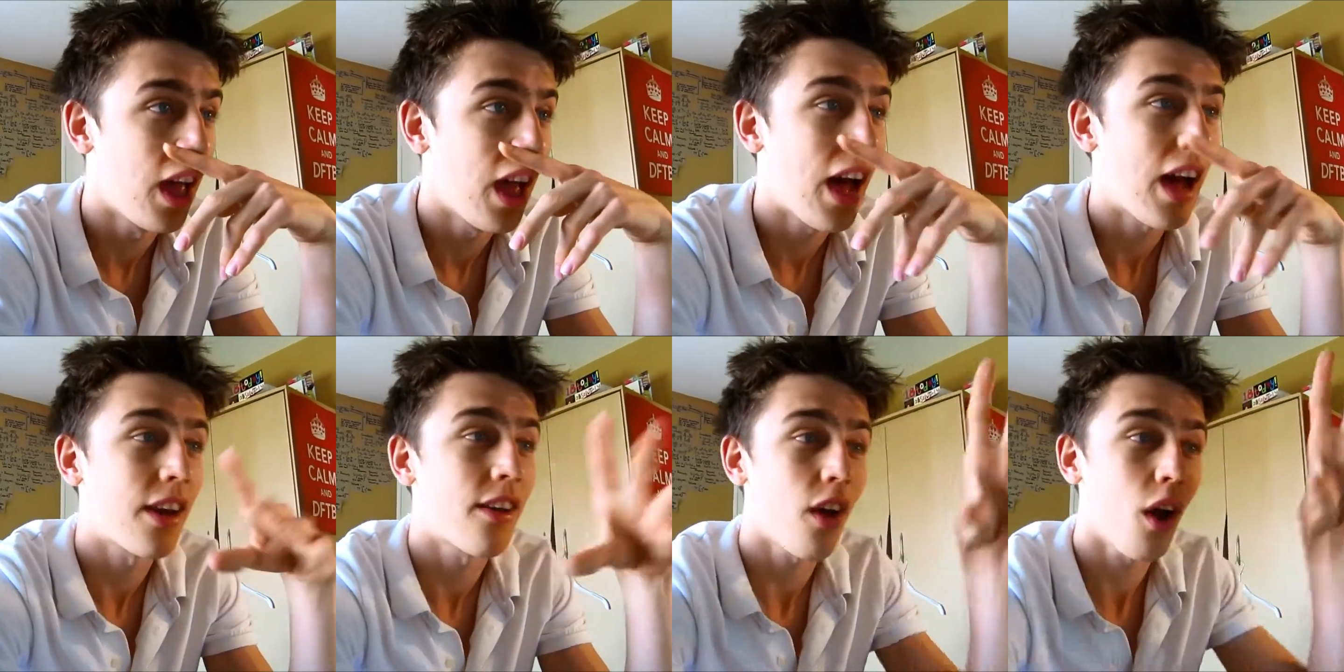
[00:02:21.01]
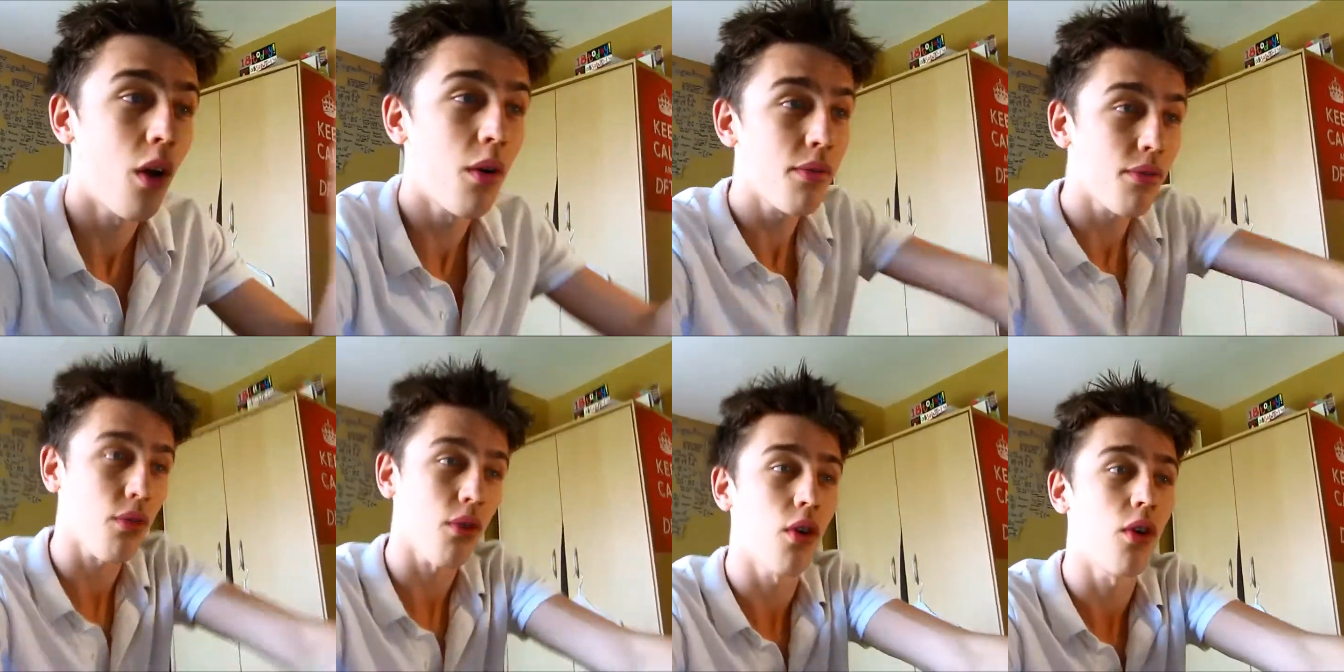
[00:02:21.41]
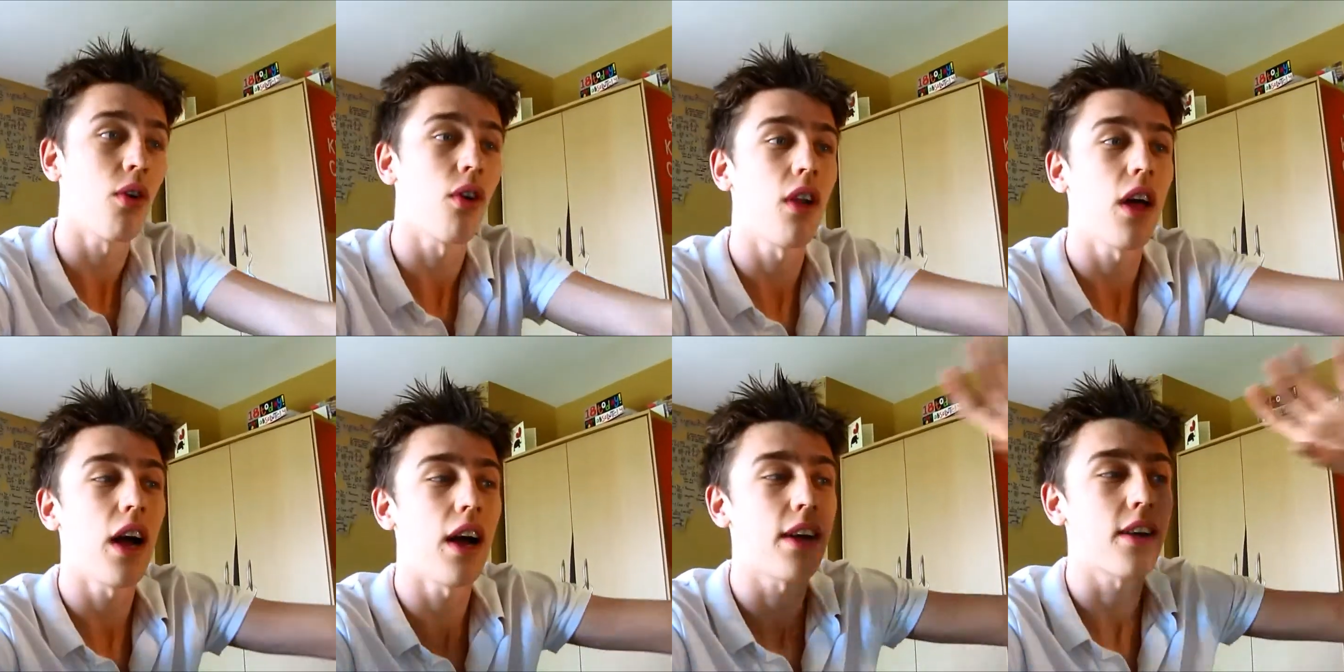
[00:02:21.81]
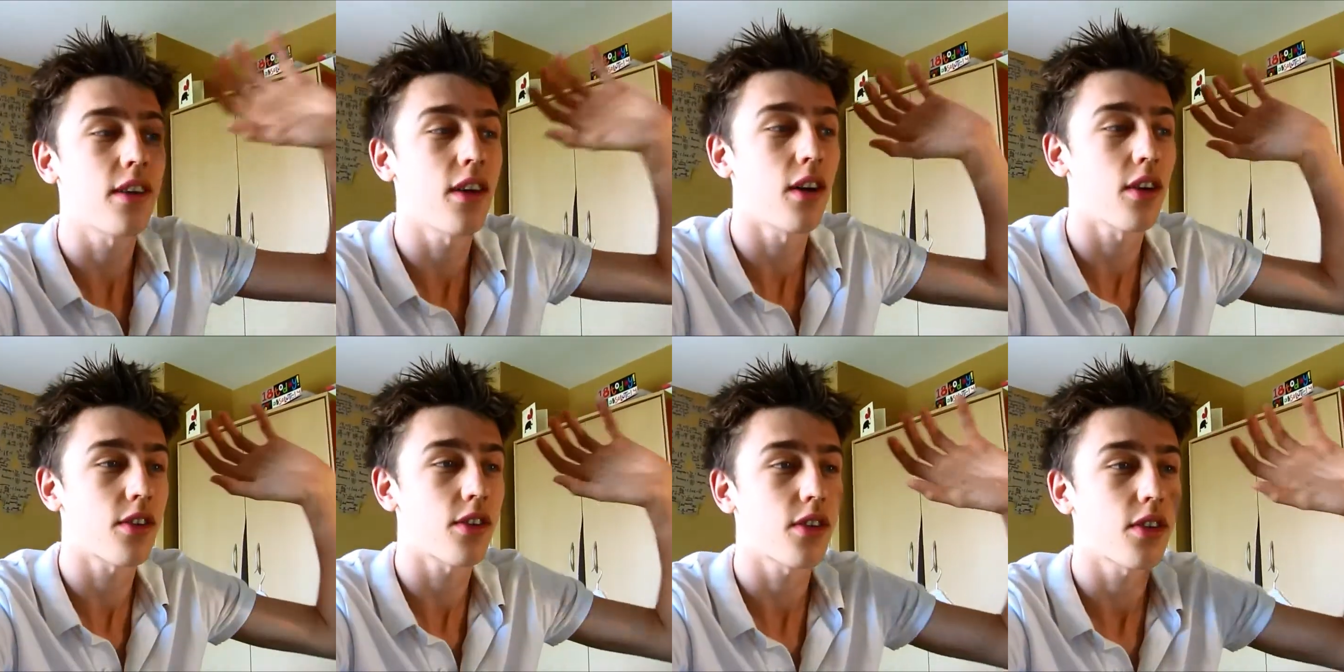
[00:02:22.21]
And overall, I
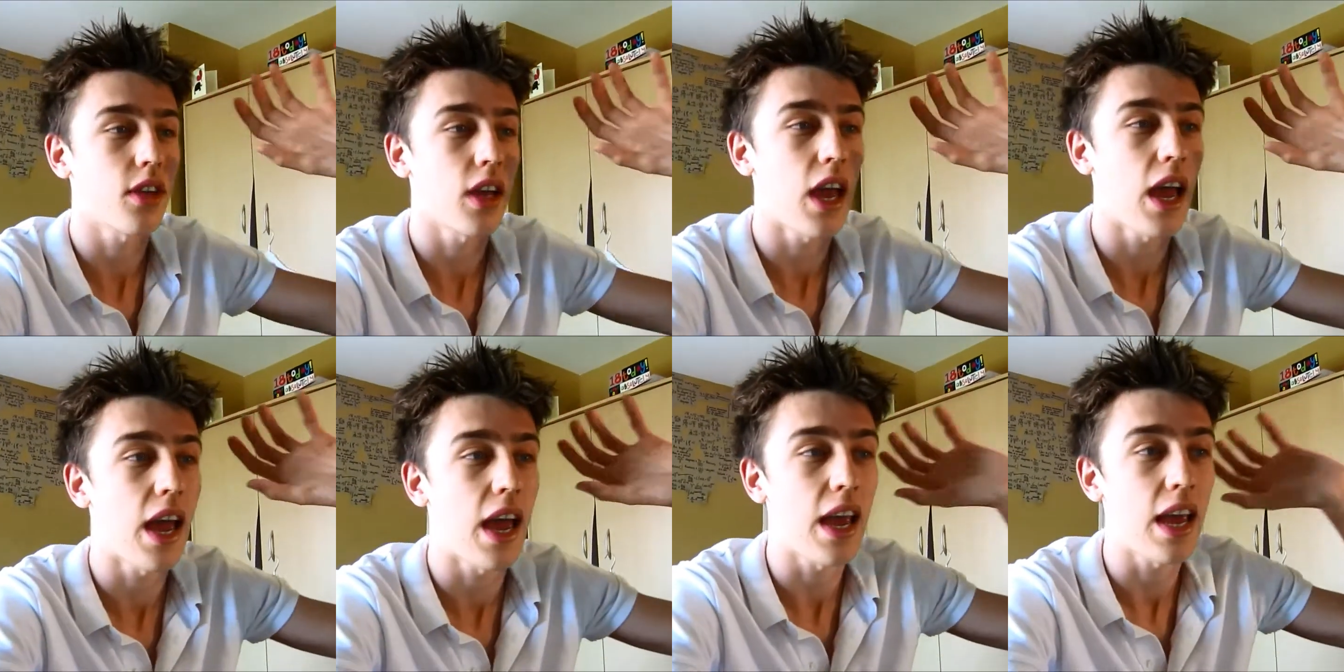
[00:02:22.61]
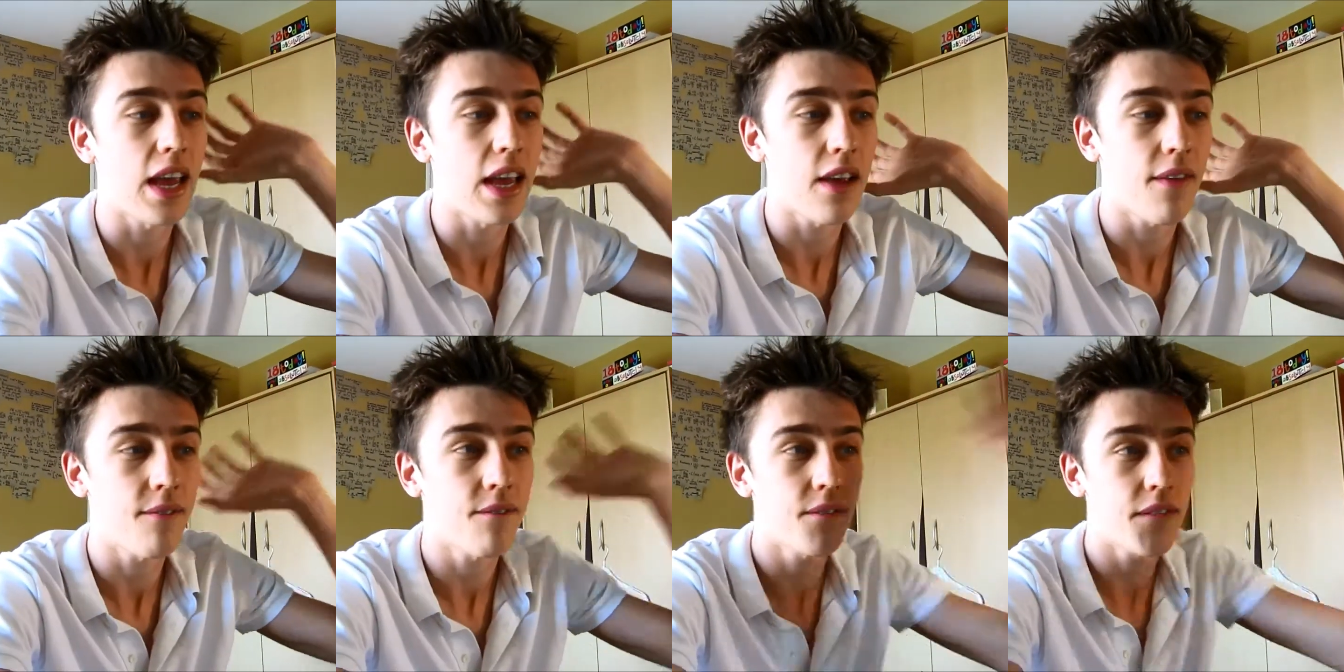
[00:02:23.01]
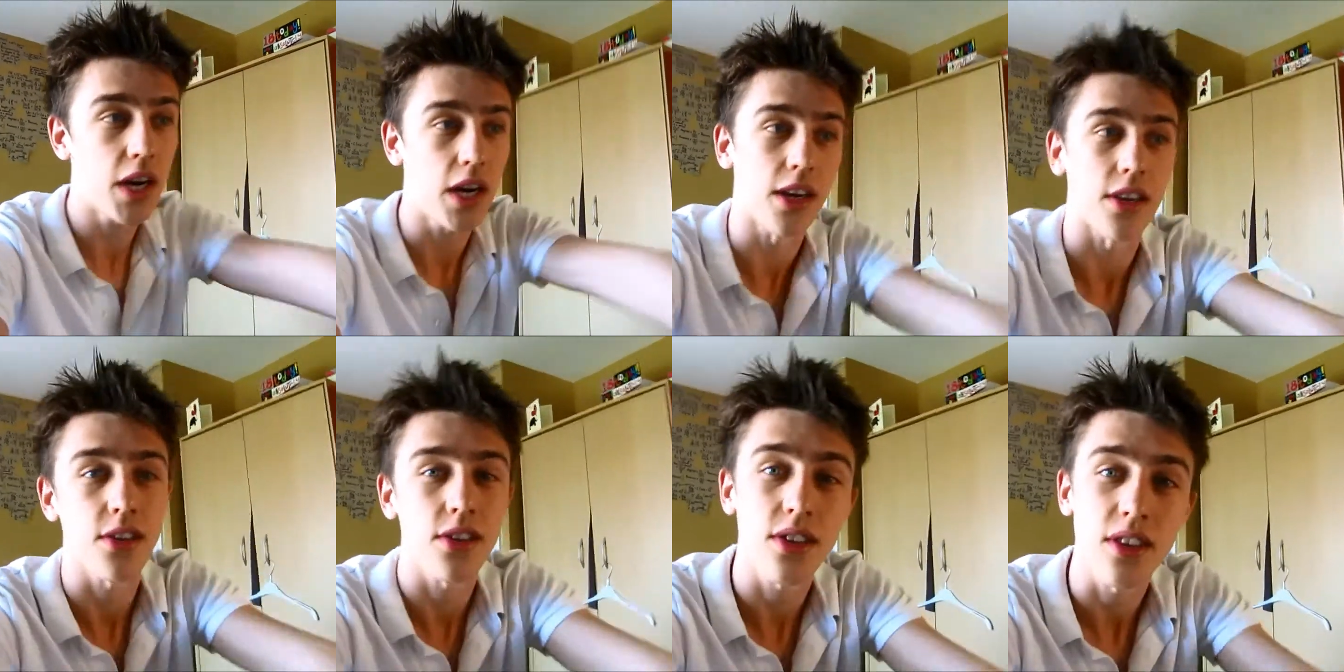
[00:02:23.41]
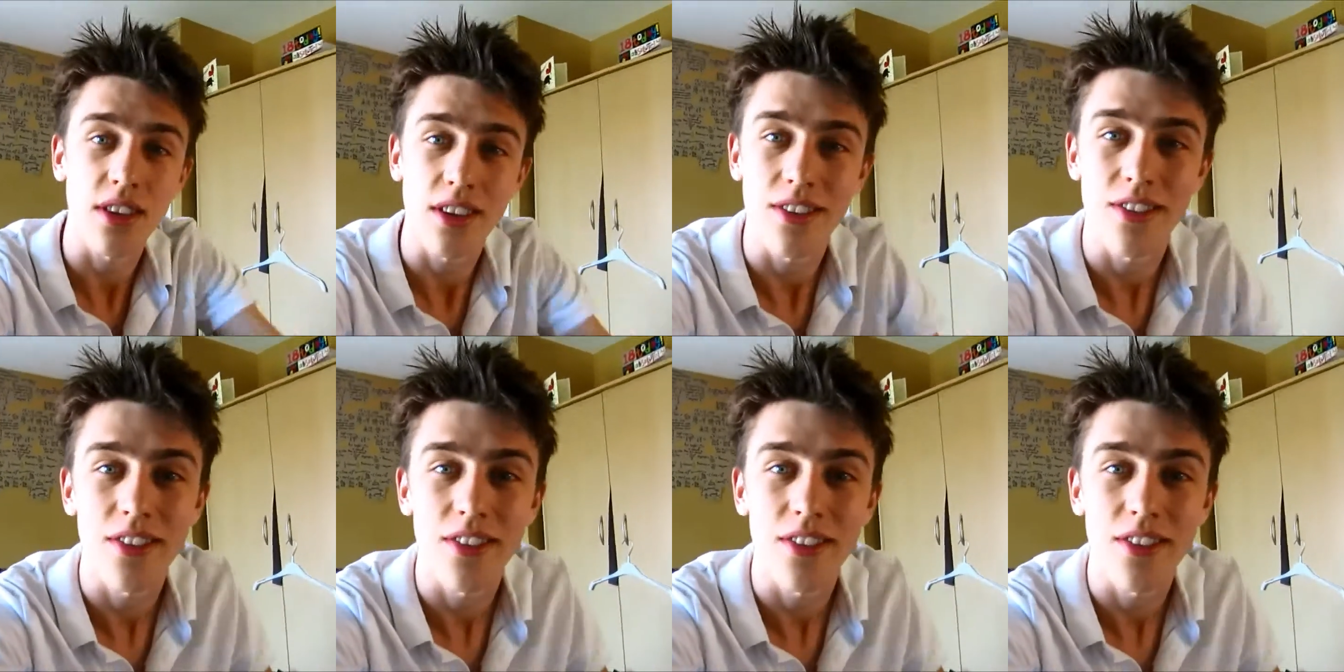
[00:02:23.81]
got a first,